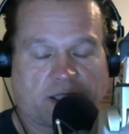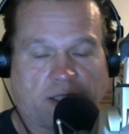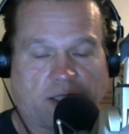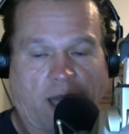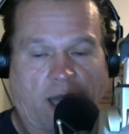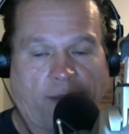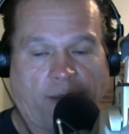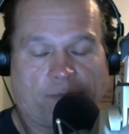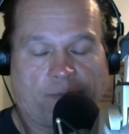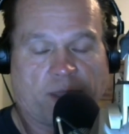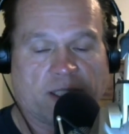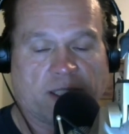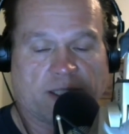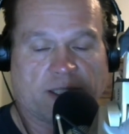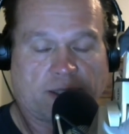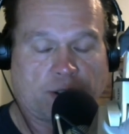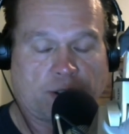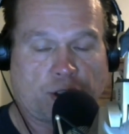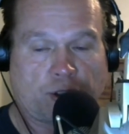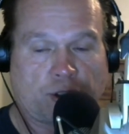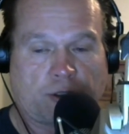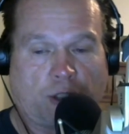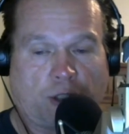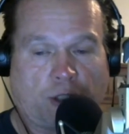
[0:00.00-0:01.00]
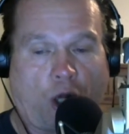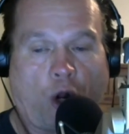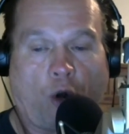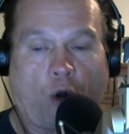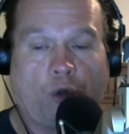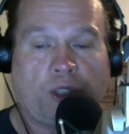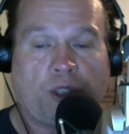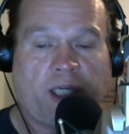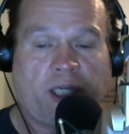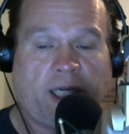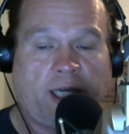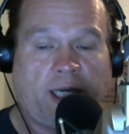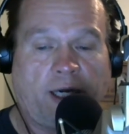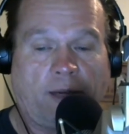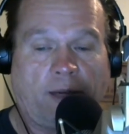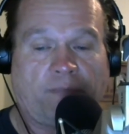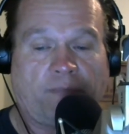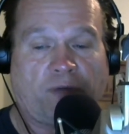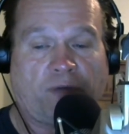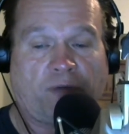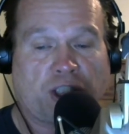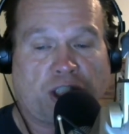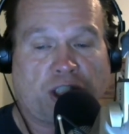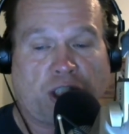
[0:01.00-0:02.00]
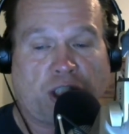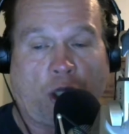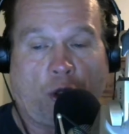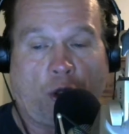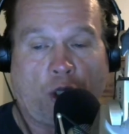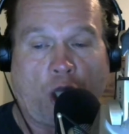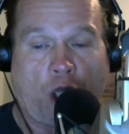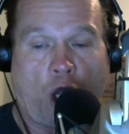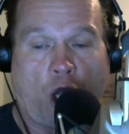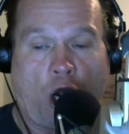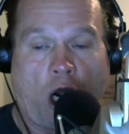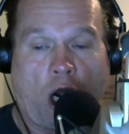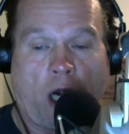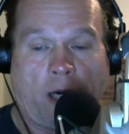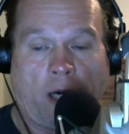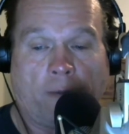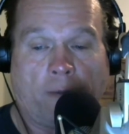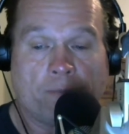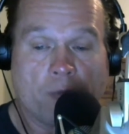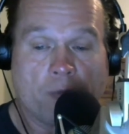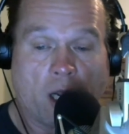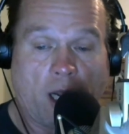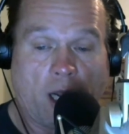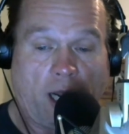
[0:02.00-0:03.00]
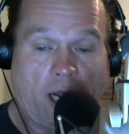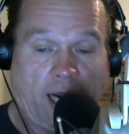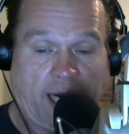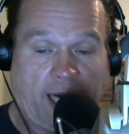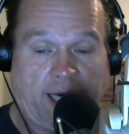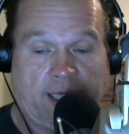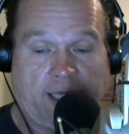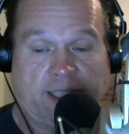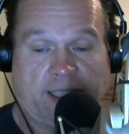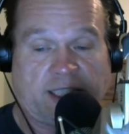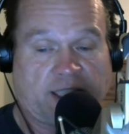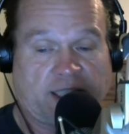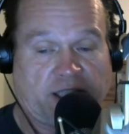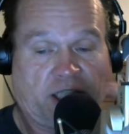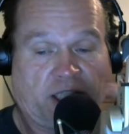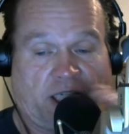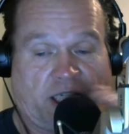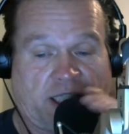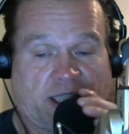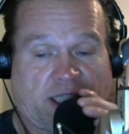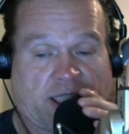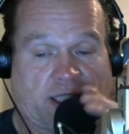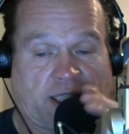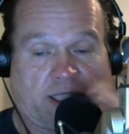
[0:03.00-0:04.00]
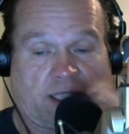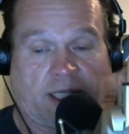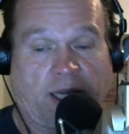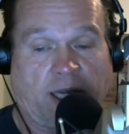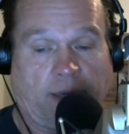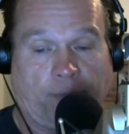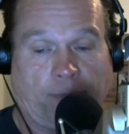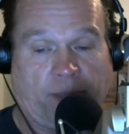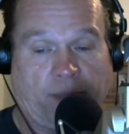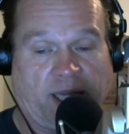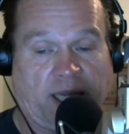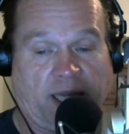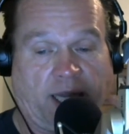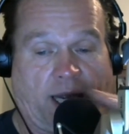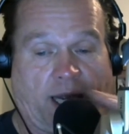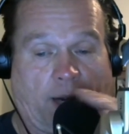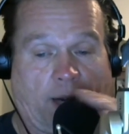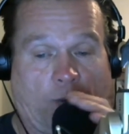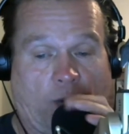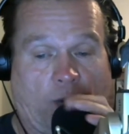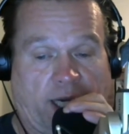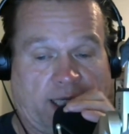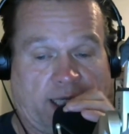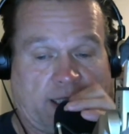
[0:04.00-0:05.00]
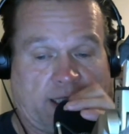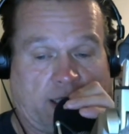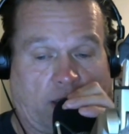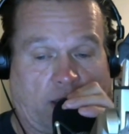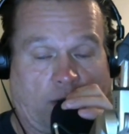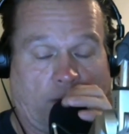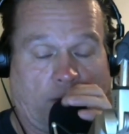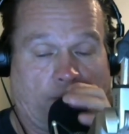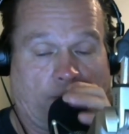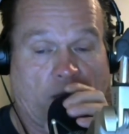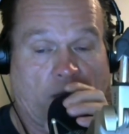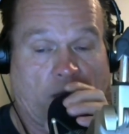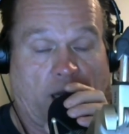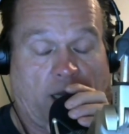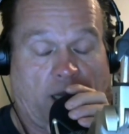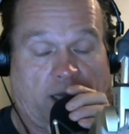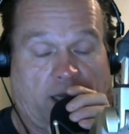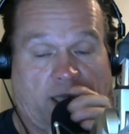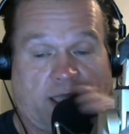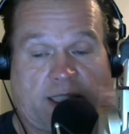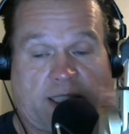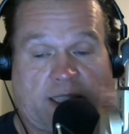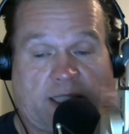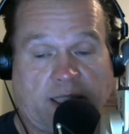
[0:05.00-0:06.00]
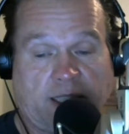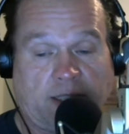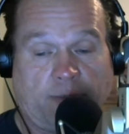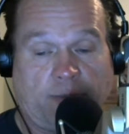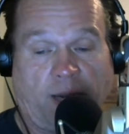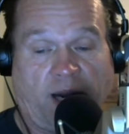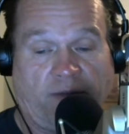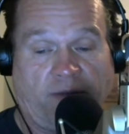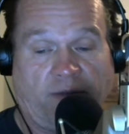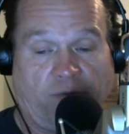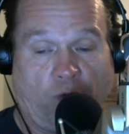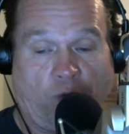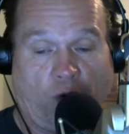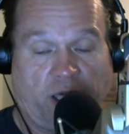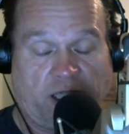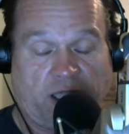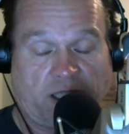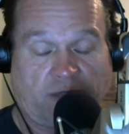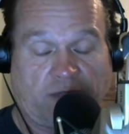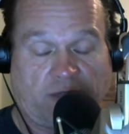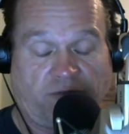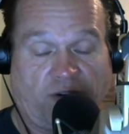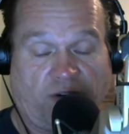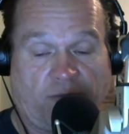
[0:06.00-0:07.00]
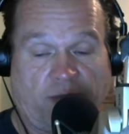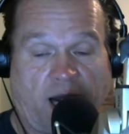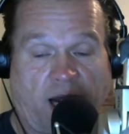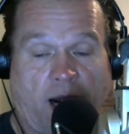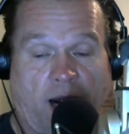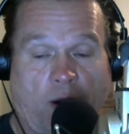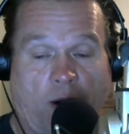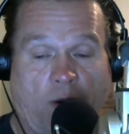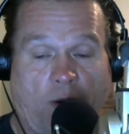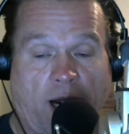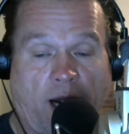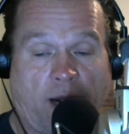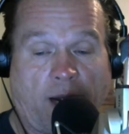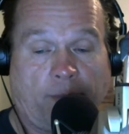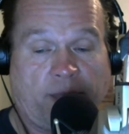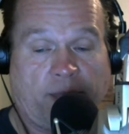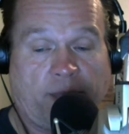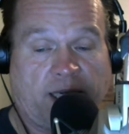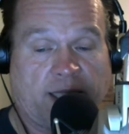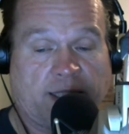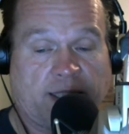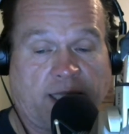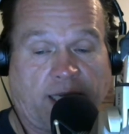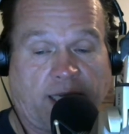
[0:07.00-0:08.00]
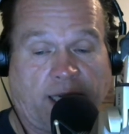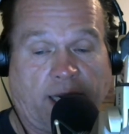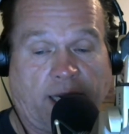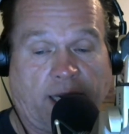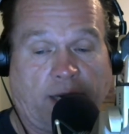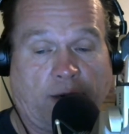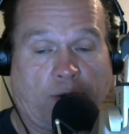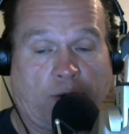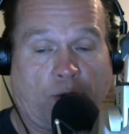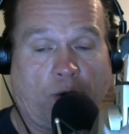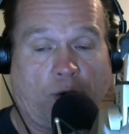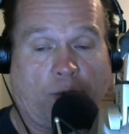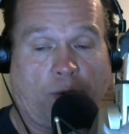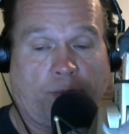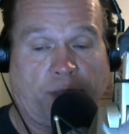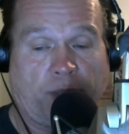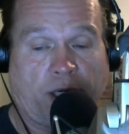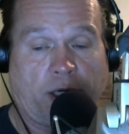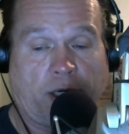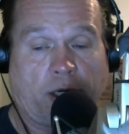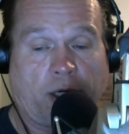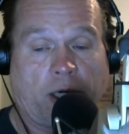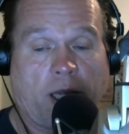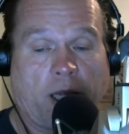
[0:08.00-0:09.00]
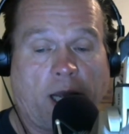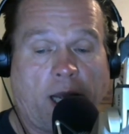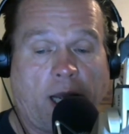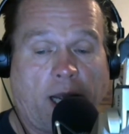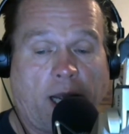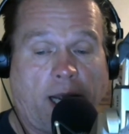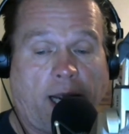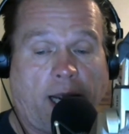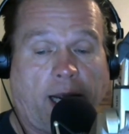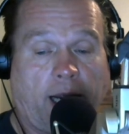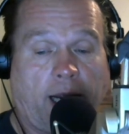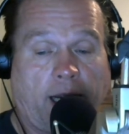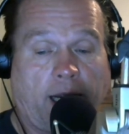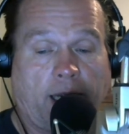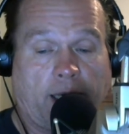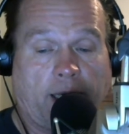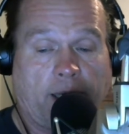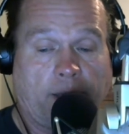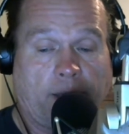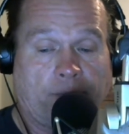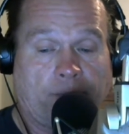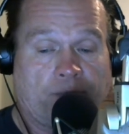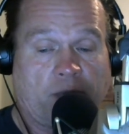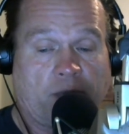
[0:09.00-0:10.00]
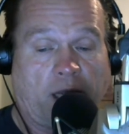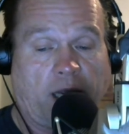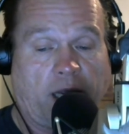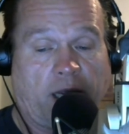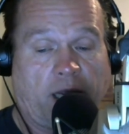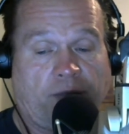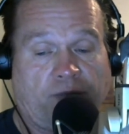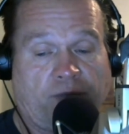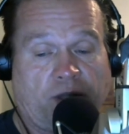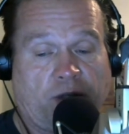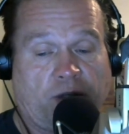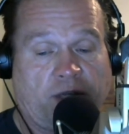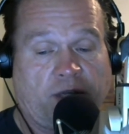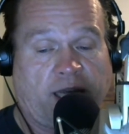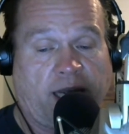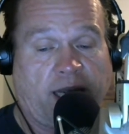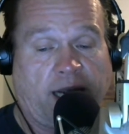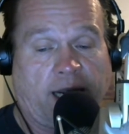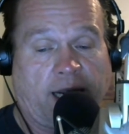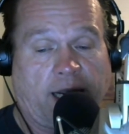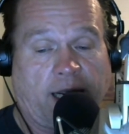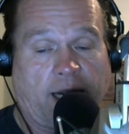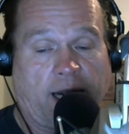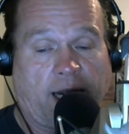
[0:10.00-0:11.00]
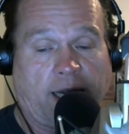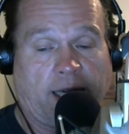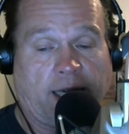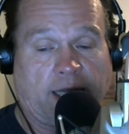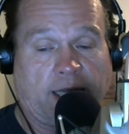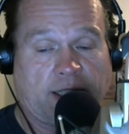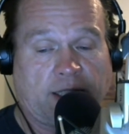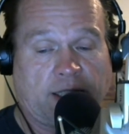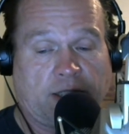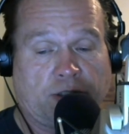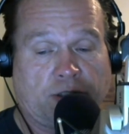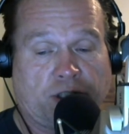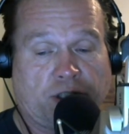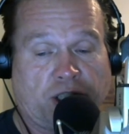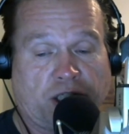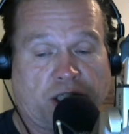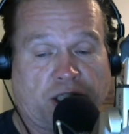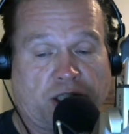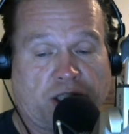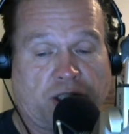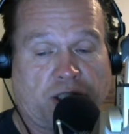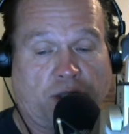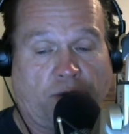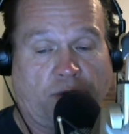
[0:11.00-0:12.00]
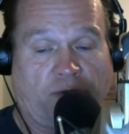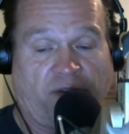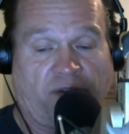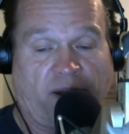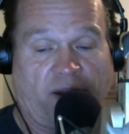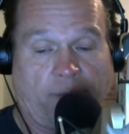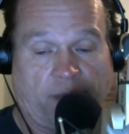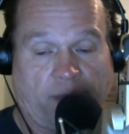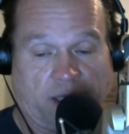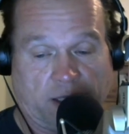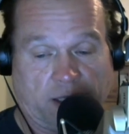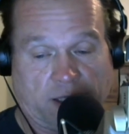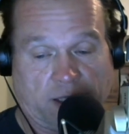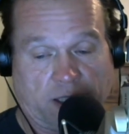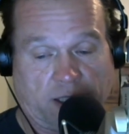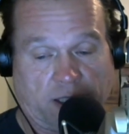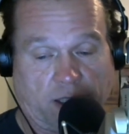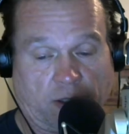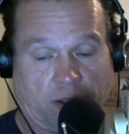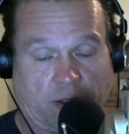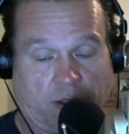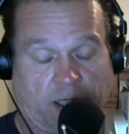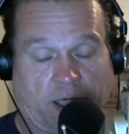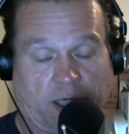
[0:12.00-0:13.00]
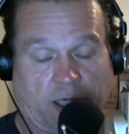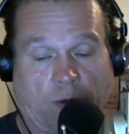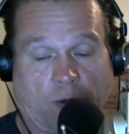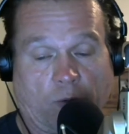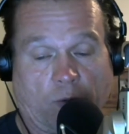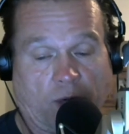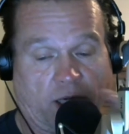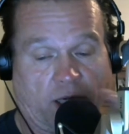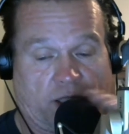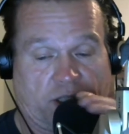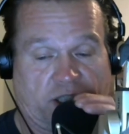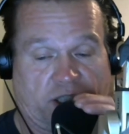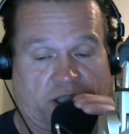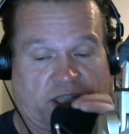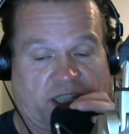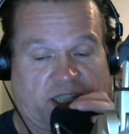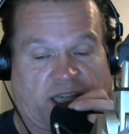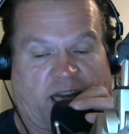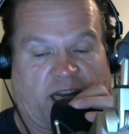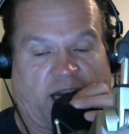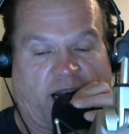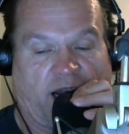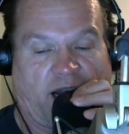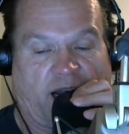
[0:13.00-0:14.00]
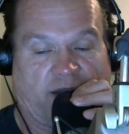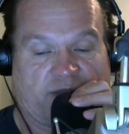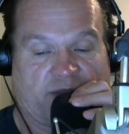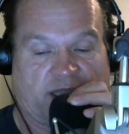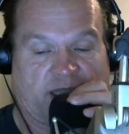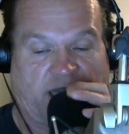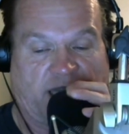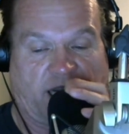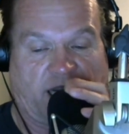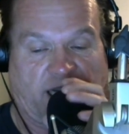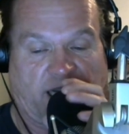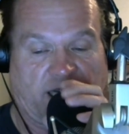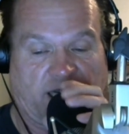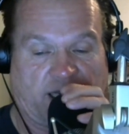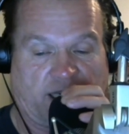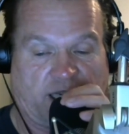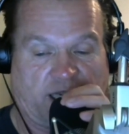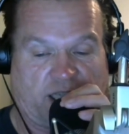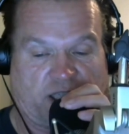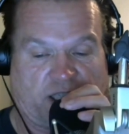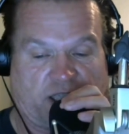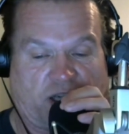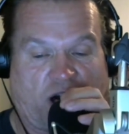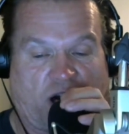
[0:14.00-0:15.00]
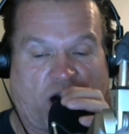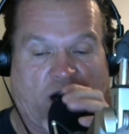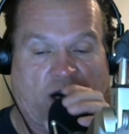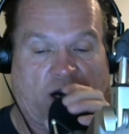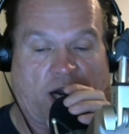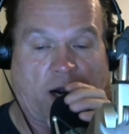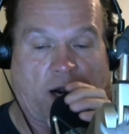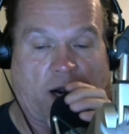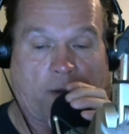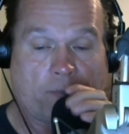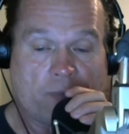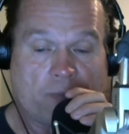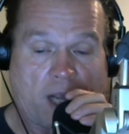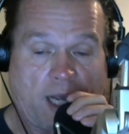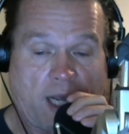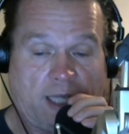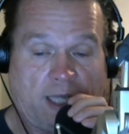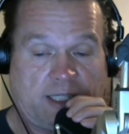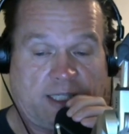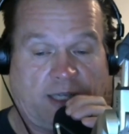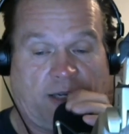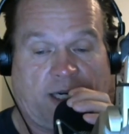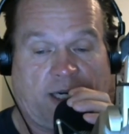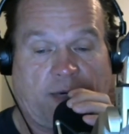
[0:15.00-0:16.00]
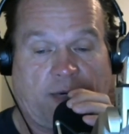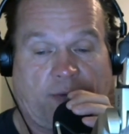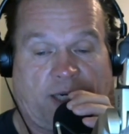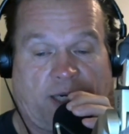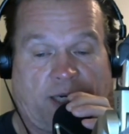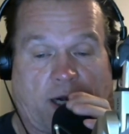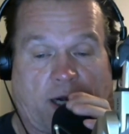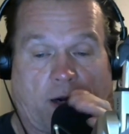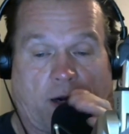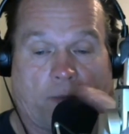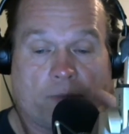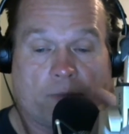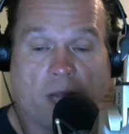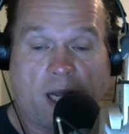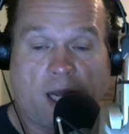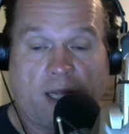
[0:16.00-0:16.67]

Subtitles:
I've been holding it up for so long, and it's just gonna be that way. So this is my voice from now on because I can't grow a beard, and if you can't, I guess you're just too feminine. So you know what? You're just going to have to take it and eat your heart out. So here we go.